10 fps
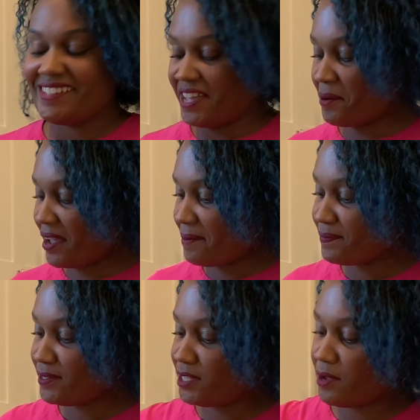Okay,
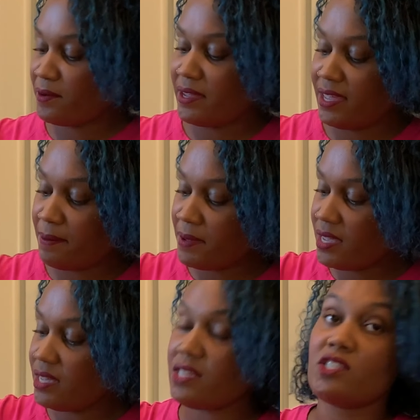so Emmy
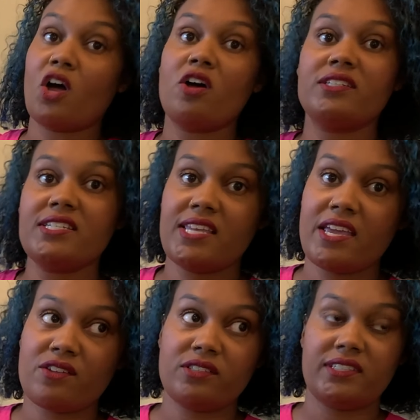is all
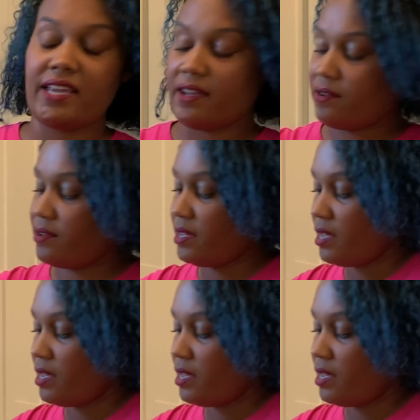detangled now.